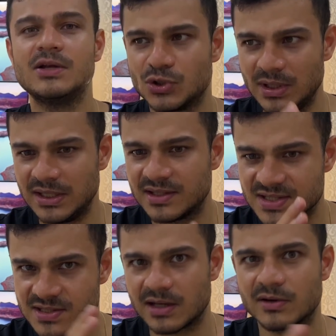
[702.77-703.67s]
during the
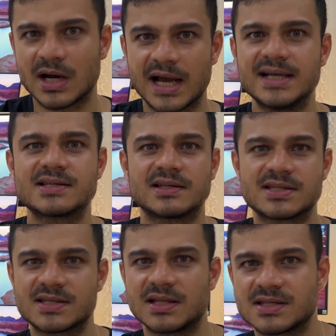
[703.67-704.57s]
sunrise and
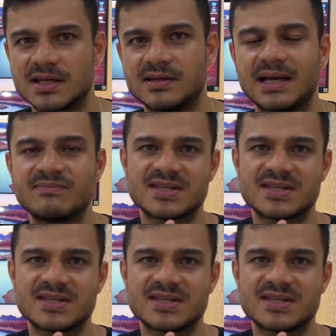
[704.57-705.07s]
sunset time,